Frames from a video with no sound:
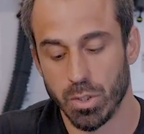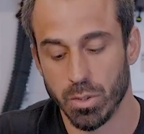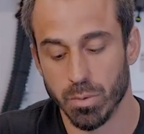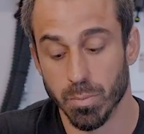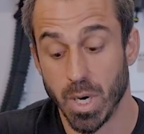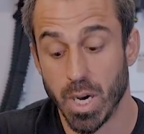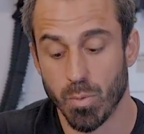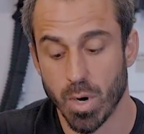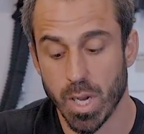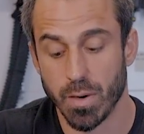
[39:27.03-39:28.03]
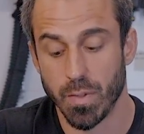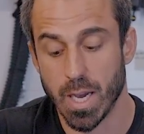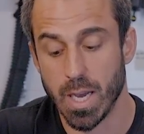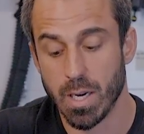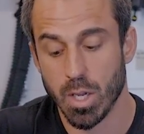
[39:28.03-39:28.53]
my right of
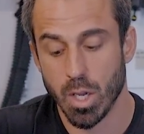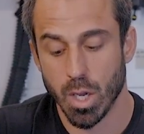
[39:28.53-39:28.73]
that,